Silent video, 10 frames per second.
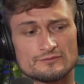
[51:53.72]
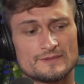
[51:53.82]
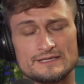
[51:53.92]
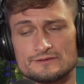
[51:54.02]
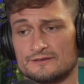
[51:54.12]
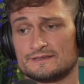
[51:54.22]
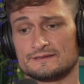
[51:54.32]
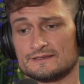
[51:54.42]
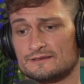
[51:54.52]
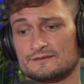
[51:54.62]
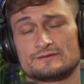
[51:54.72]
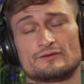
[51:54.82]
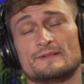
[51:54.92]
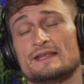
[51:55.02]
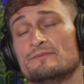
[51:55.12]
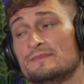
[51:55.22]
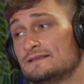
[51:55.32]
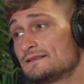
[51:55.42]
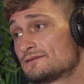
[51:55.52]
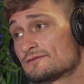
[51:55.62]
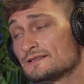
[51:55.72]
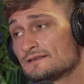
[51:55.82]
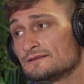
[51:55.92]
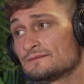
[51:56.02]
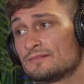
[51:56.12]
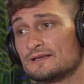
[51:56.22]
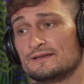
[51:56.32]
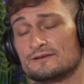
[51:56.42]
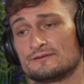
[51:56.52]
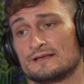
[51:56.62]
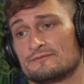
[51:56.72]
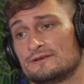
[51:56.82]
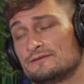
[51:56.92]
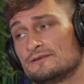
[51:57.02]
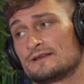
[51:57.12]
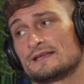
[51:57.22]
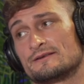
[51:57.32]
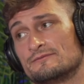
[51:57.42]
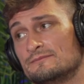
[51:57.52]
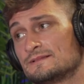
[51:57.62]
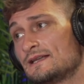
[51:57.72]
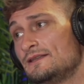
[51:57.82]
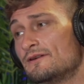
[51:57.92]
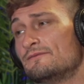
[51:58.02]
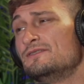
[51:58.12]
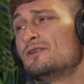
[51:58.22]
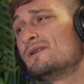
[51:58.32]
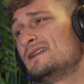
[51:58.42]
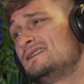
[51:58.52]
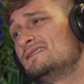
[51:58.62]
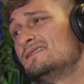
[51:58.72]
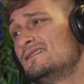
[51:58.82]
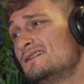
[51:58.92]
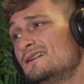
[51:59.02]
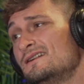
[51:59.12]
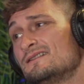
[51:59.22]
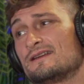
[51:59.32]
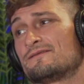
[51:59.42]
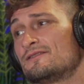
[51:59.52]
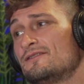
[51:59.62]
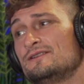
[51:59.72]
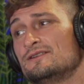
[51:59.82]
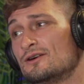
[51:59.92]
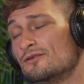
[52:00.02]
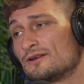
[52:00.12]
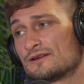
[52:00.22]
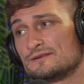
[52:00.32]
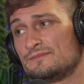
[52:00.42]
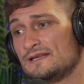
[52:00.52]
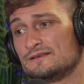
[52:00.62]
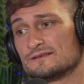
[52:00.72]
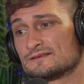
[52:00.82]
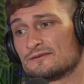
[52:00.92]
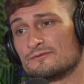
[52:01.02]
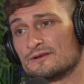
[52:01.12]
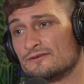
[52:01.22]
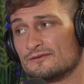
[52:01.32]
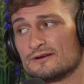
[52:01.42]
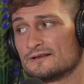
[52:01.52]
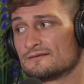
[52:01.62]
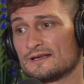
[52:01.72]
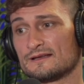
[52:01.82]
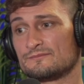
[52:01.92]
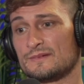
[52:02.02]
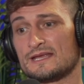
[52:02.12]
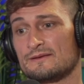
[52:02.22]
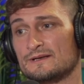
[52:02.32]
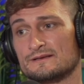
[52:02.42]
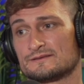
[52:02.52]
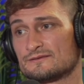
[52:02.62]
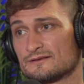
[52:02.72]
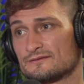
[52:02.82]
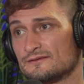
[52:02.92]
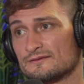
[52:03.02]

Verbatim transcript: many choices, and there's so many amazing choices. But, you know, like when you're looking at a website, you have no idea. Like yeah. for all you know, it could be just someone who got like became an instructor